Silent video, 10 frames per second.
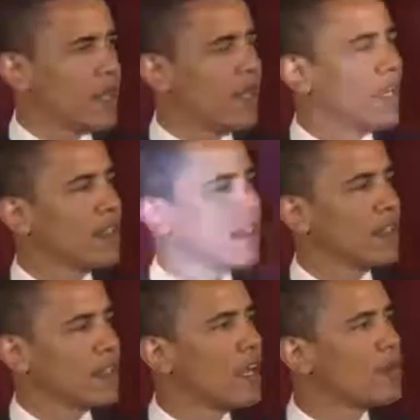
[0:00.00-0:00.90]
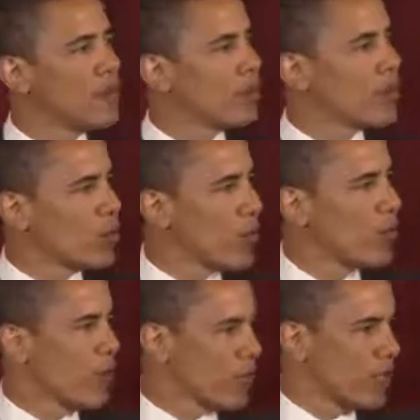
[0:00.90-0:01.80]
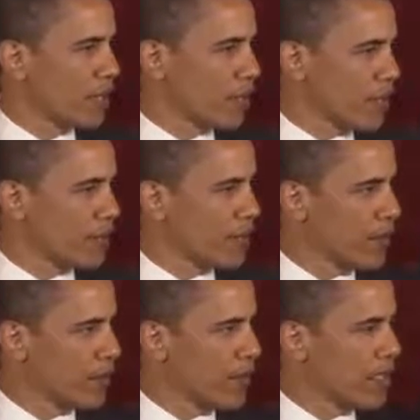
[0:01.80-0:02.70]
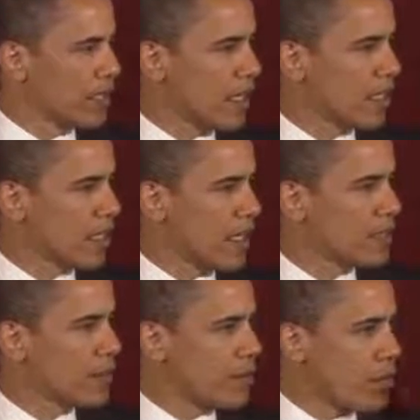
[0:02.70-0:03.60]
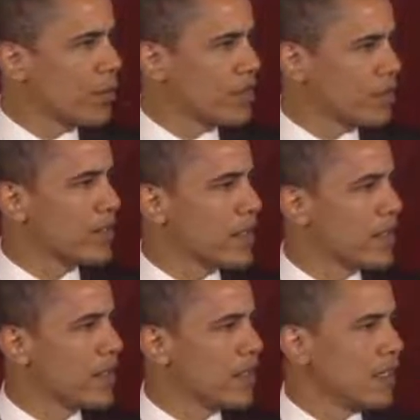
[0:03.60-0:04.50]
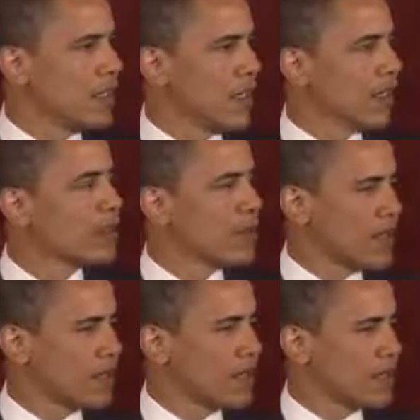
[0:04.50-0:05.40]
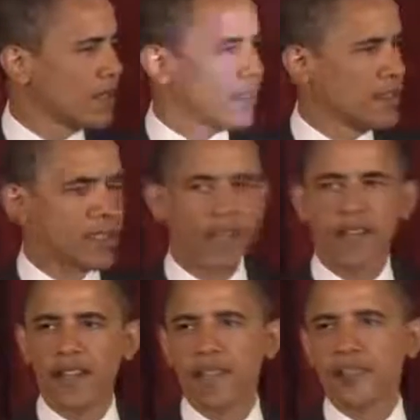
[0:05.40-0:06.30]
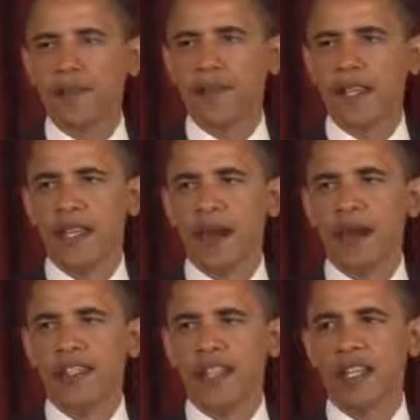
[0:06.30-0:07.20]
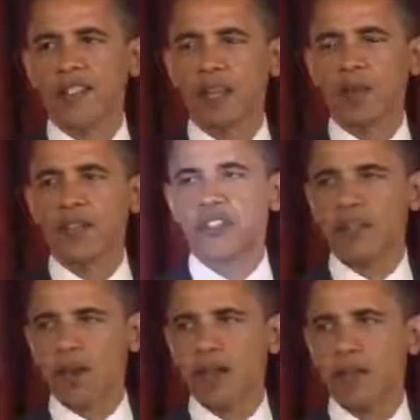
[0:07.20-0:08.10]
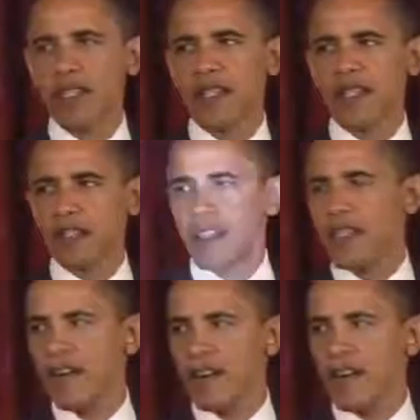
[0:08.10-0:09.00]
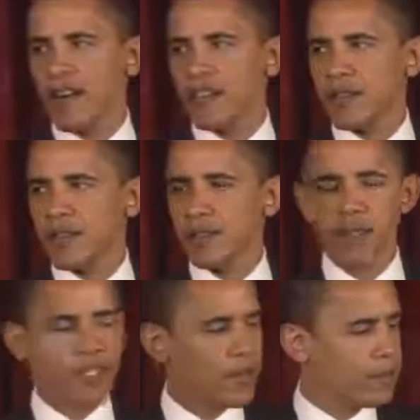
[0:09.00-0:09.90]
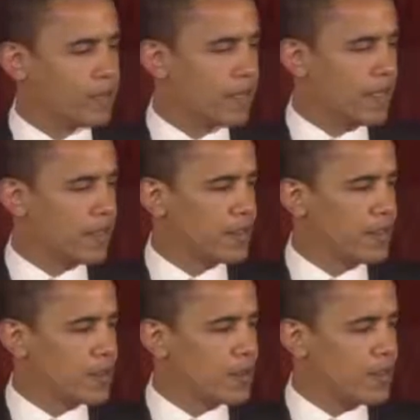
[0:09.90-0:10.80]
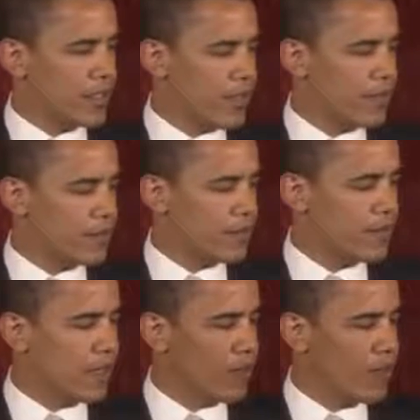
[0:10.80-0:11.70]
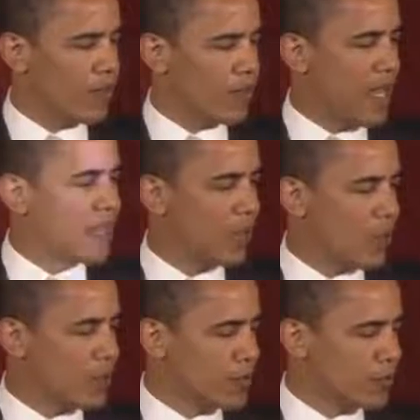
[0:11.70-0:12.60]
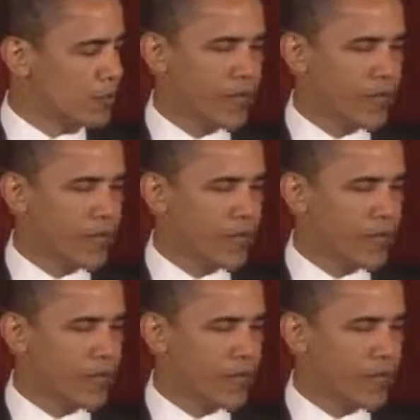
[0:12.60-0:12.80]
by the young people who are represented here, because I think that's the purpose ultimately of this foundation. And I want to tell just a brief story because Archbishop Tutu is here, one of my heroes,